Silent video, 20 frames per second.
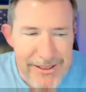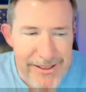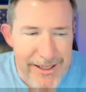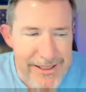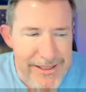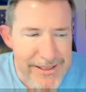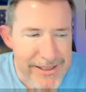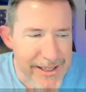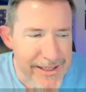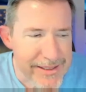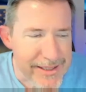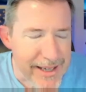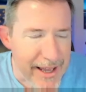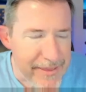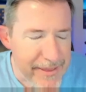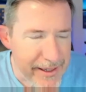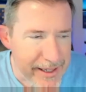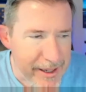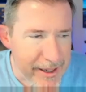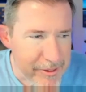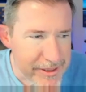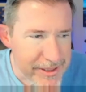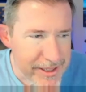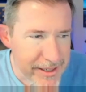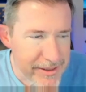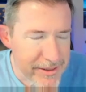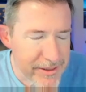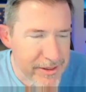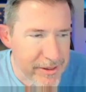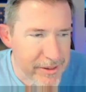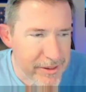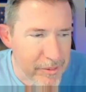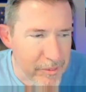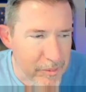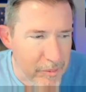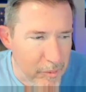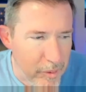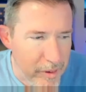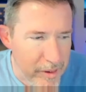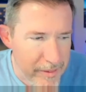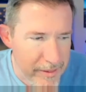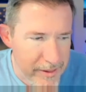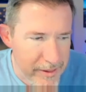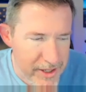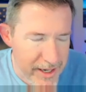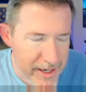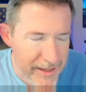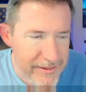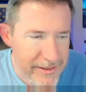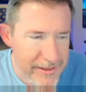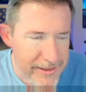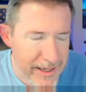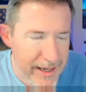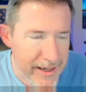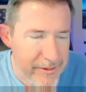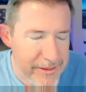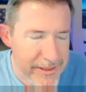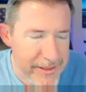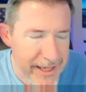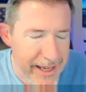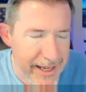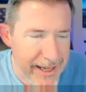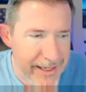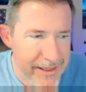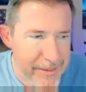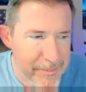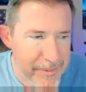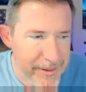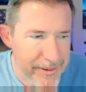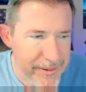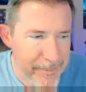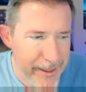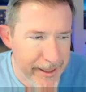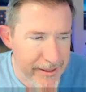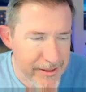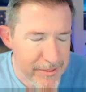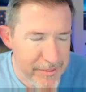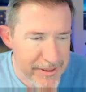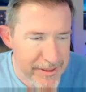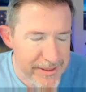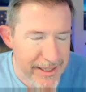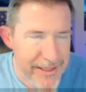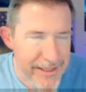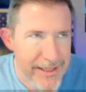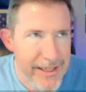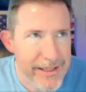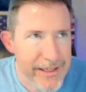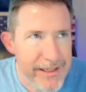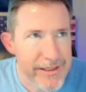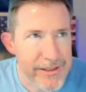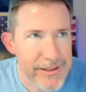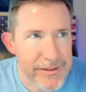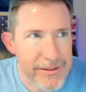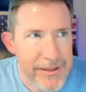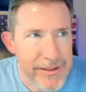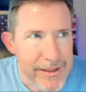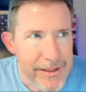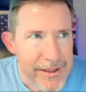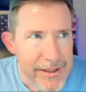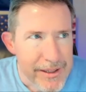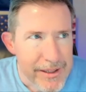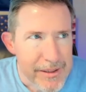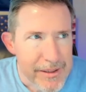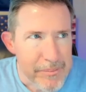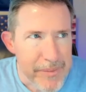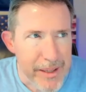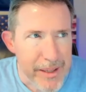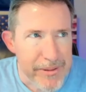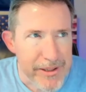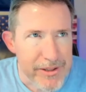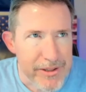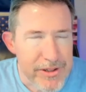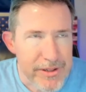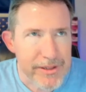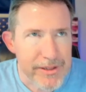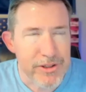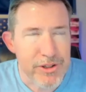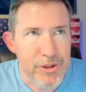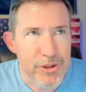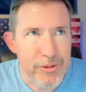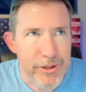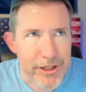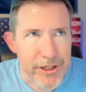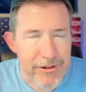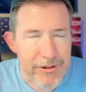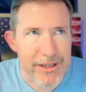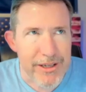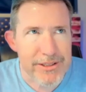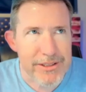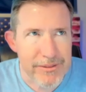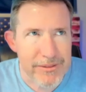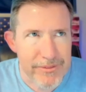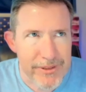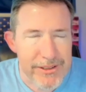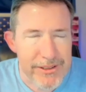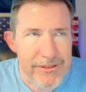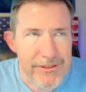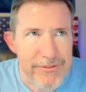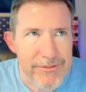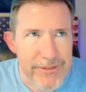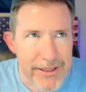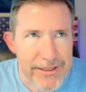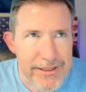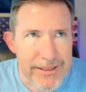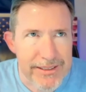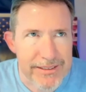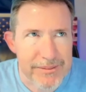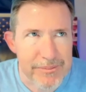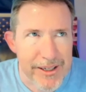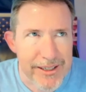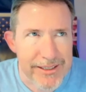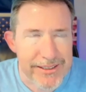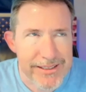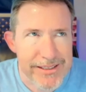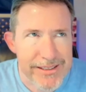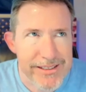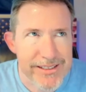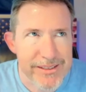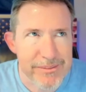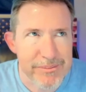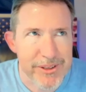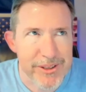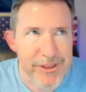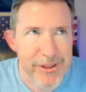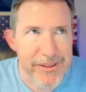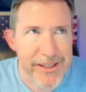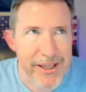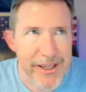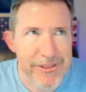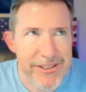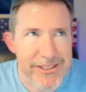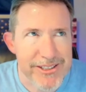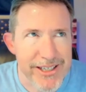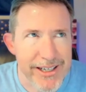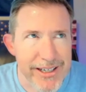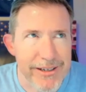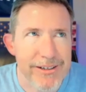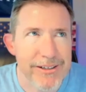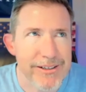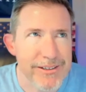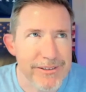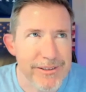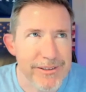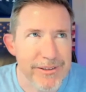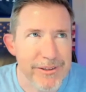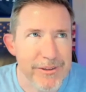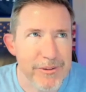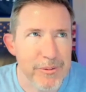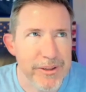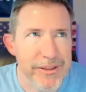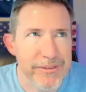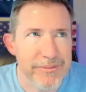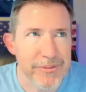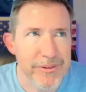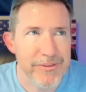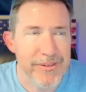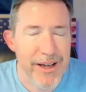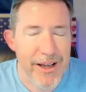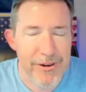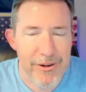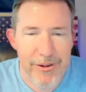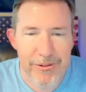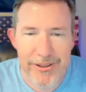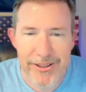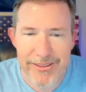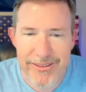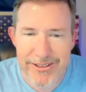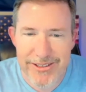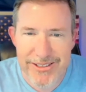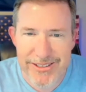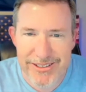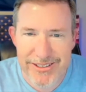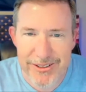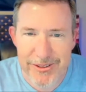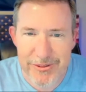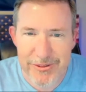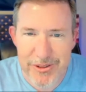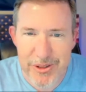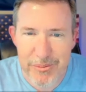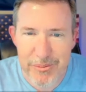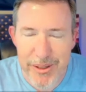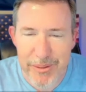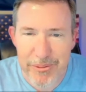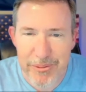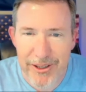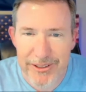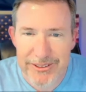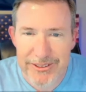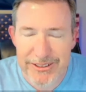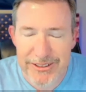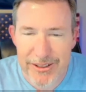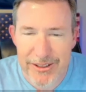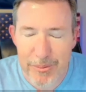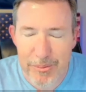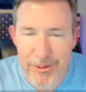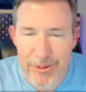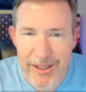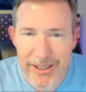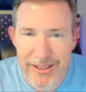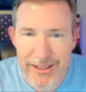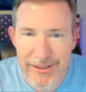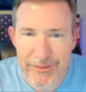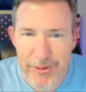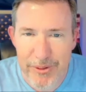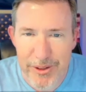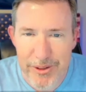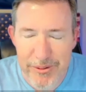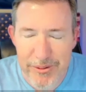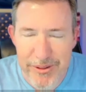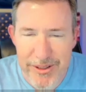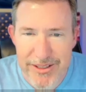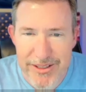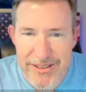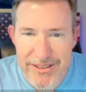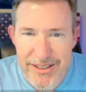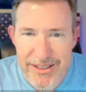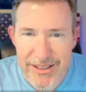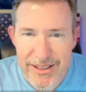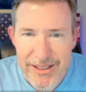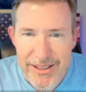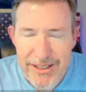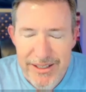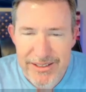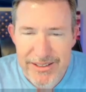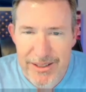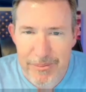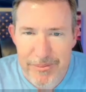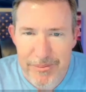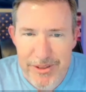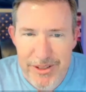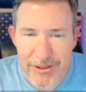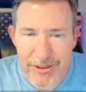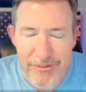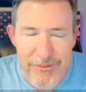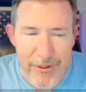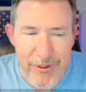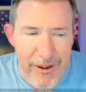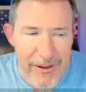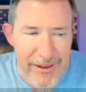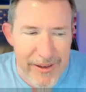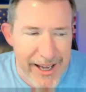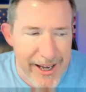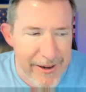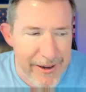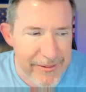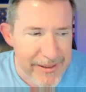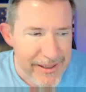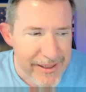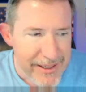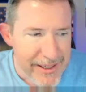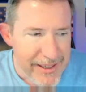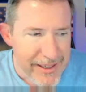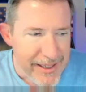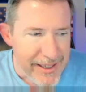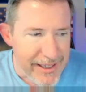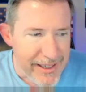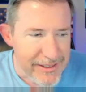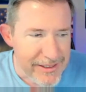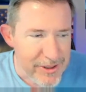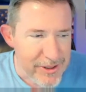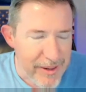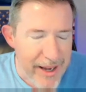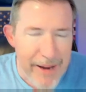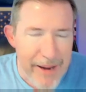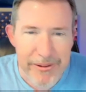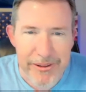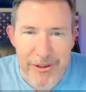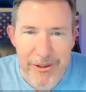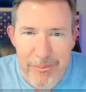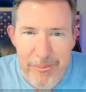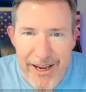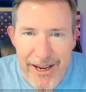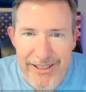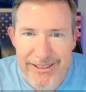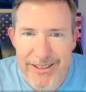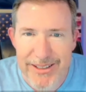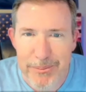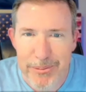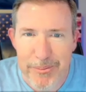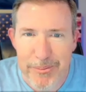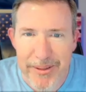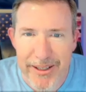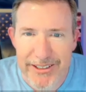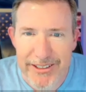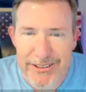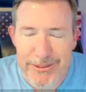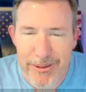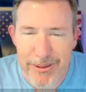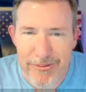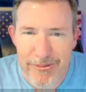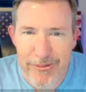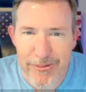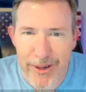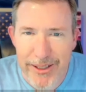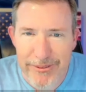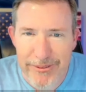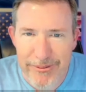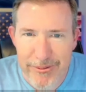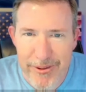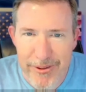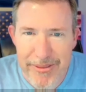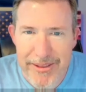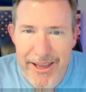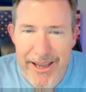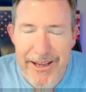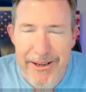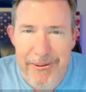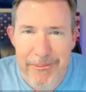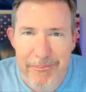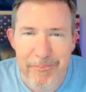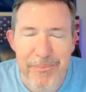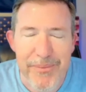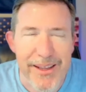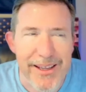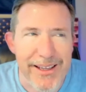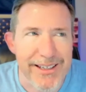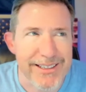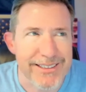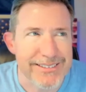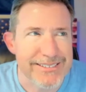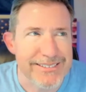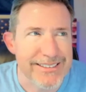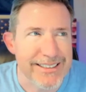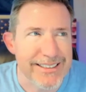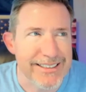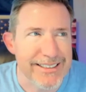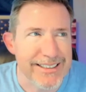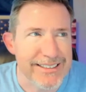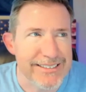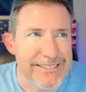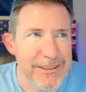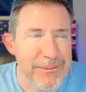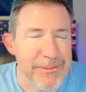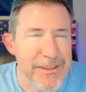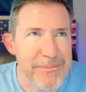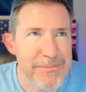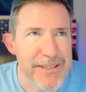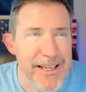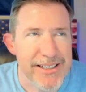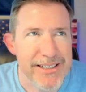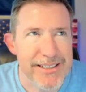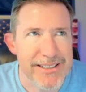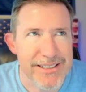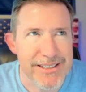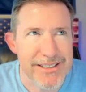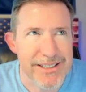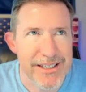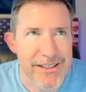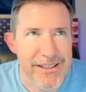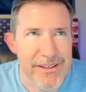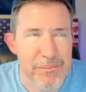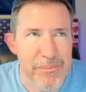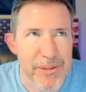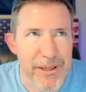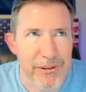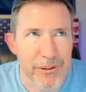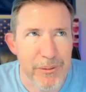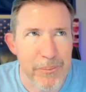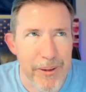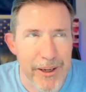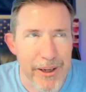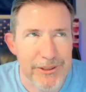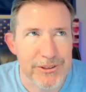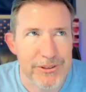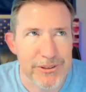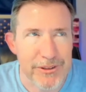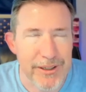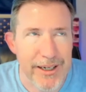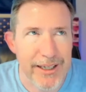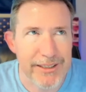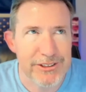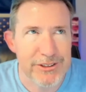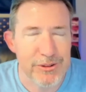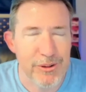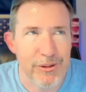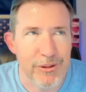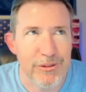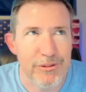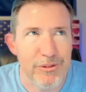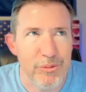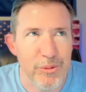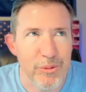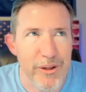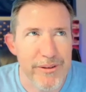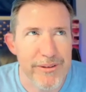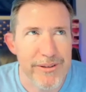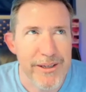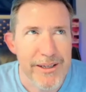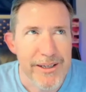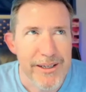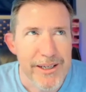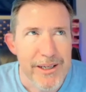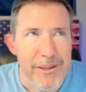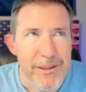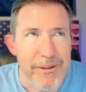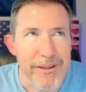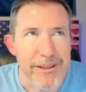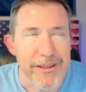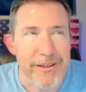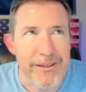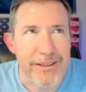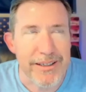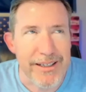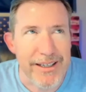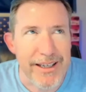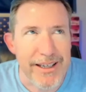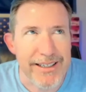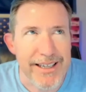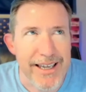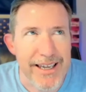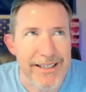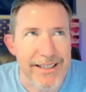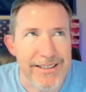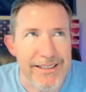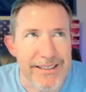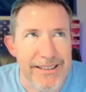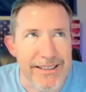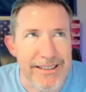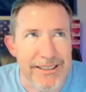a lot of sense. I think I would tend to, one of the challenges I always had in middle management is I tended to maybe too aggressive in defending my team. They would say, "Oh, we've got already this, too many projects on our plate. If we do this, something's going to fall out." And so I would go back to upper management and fight for them. And sometimes I didn't see the bigger picture. I struggled with, again,